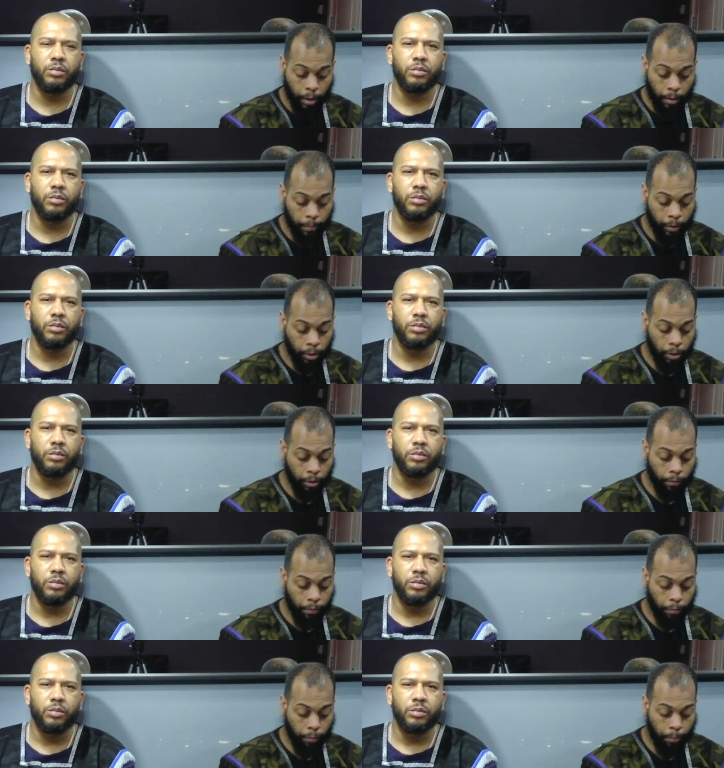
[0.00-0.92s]
Speaker 1: because
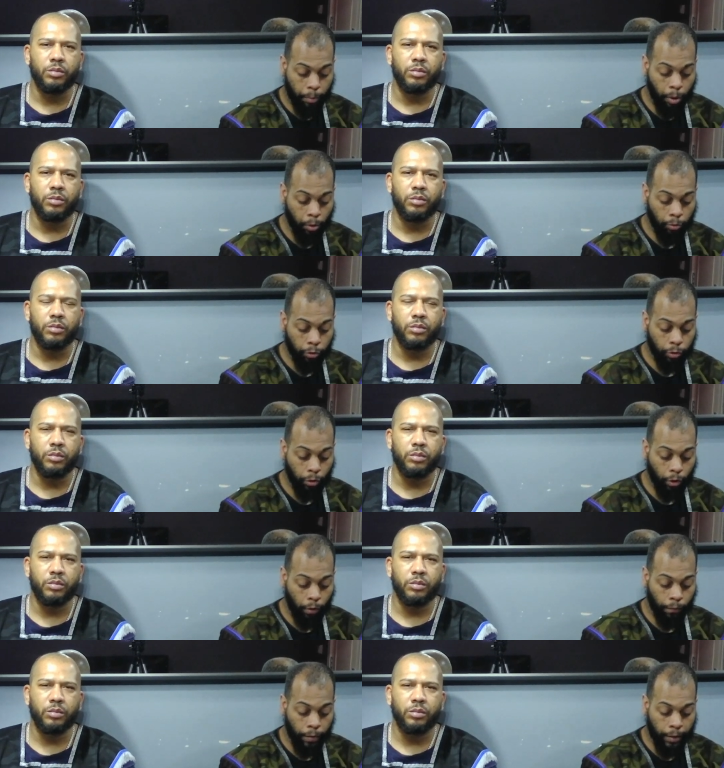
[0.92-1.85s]
of the reproach
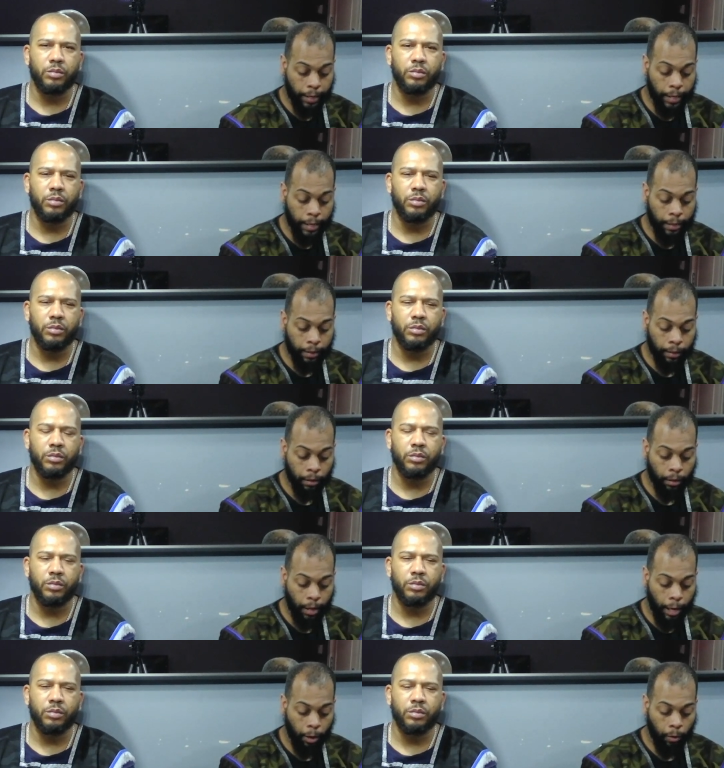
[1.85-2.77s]
of the
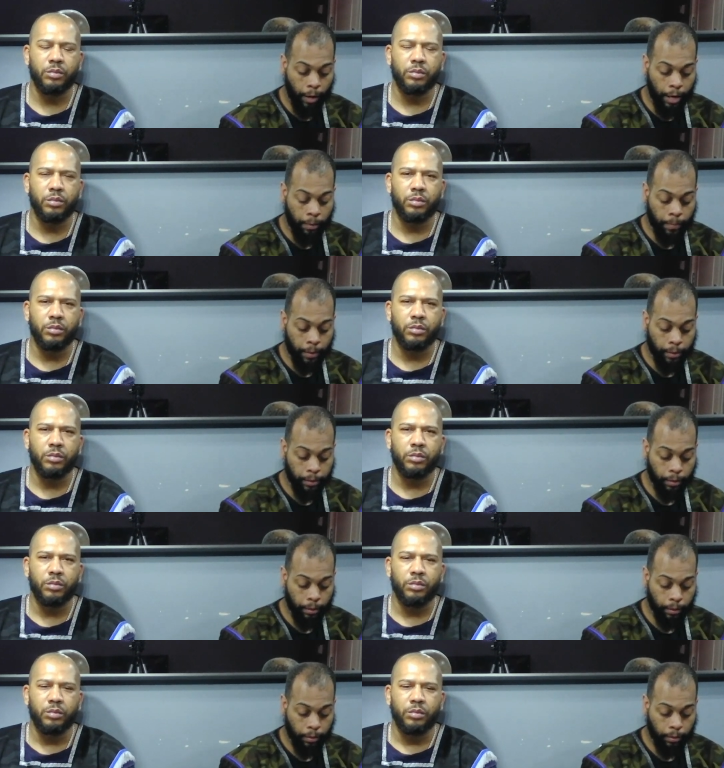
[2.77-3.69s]
heathen, our enemies.
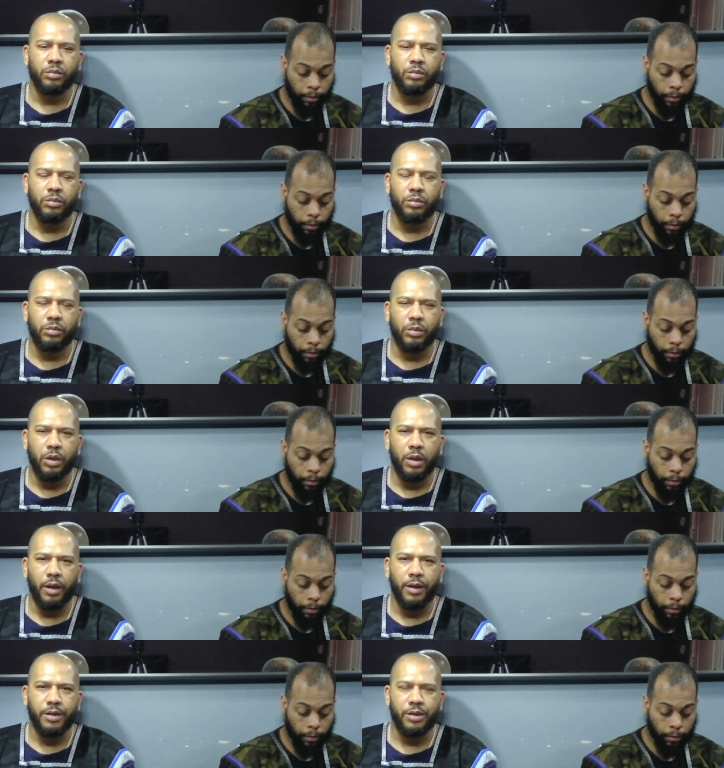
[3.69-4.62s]

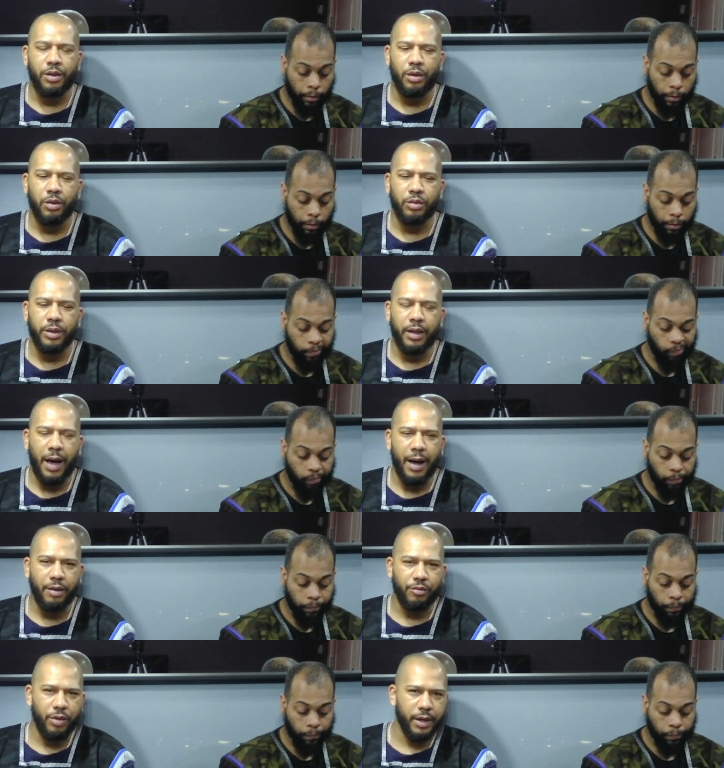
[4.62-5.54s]
Speaker 2: Okay, so
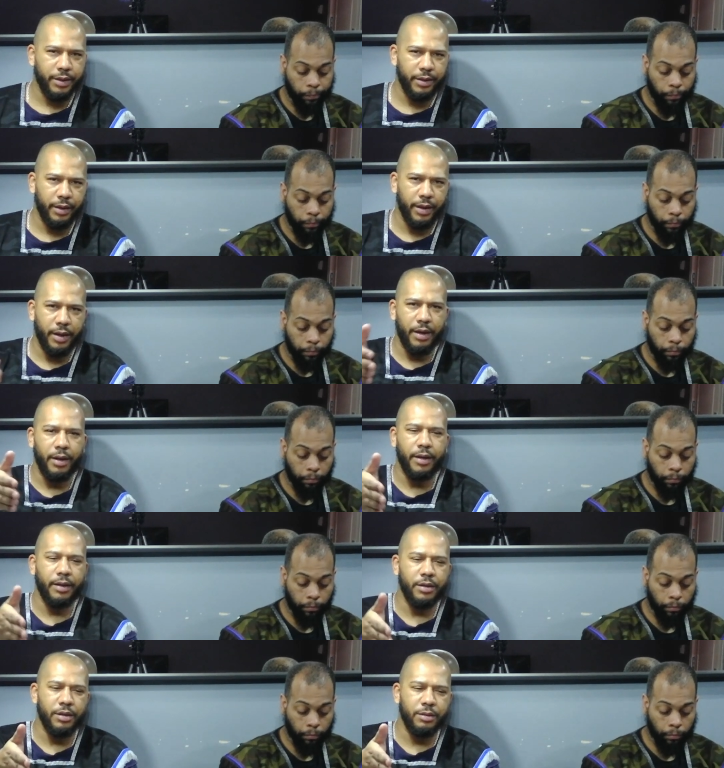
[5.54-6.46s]
that right there
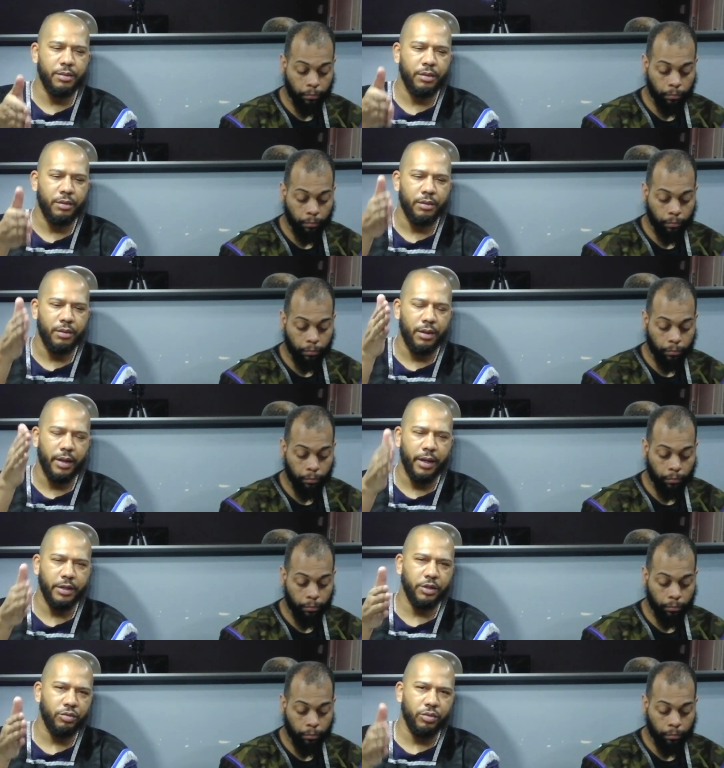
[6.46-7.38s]
is
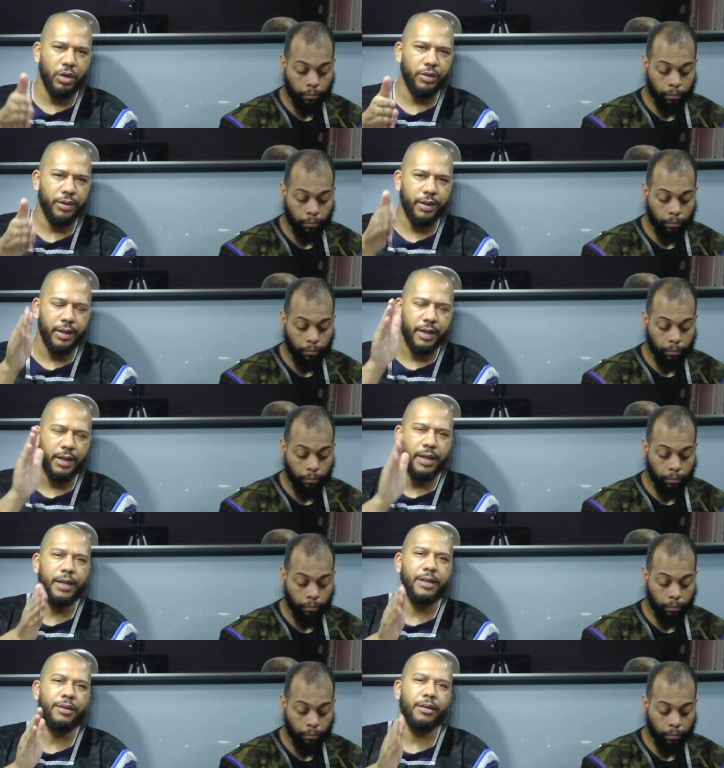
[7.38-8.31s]
letting you know that the
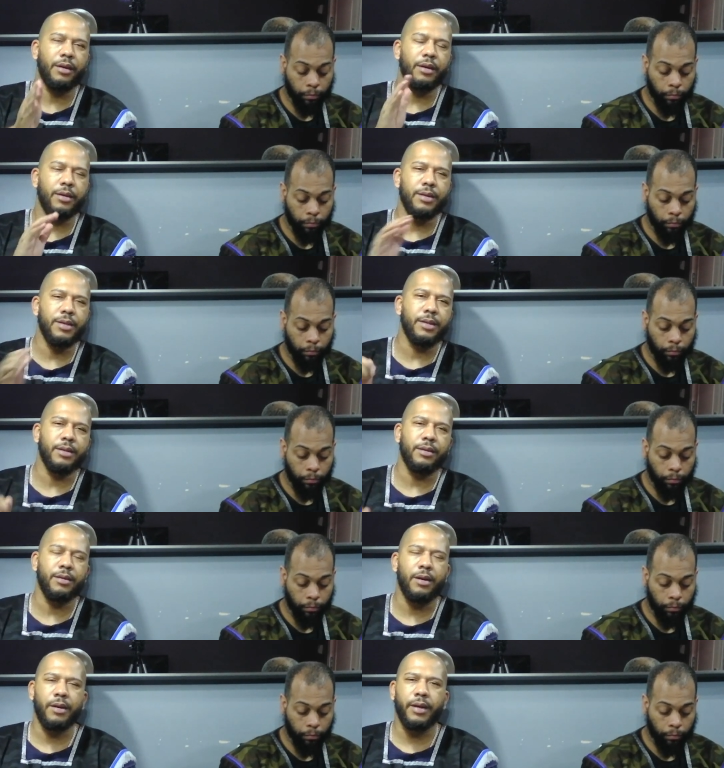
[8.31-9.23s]
heathen are
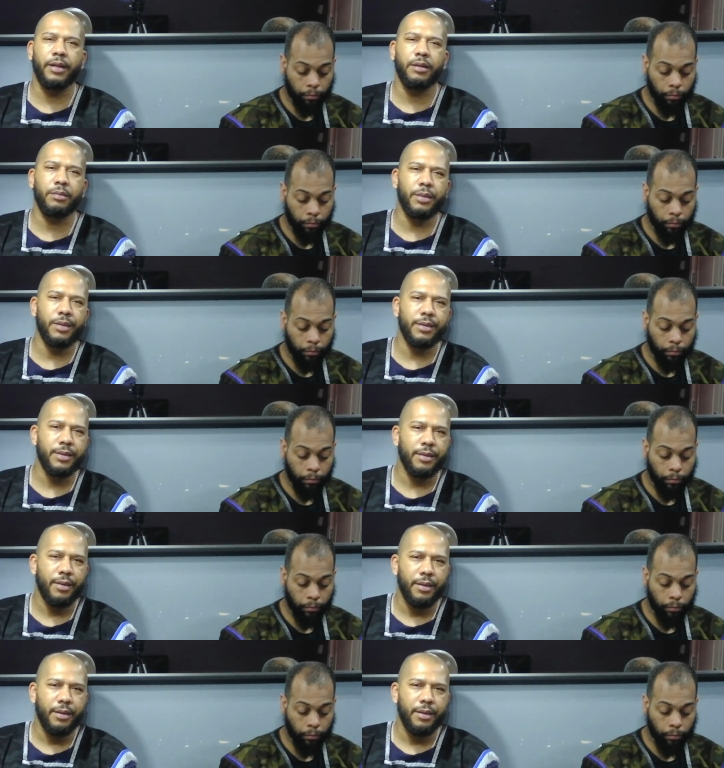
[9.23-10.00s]
considered our enemies.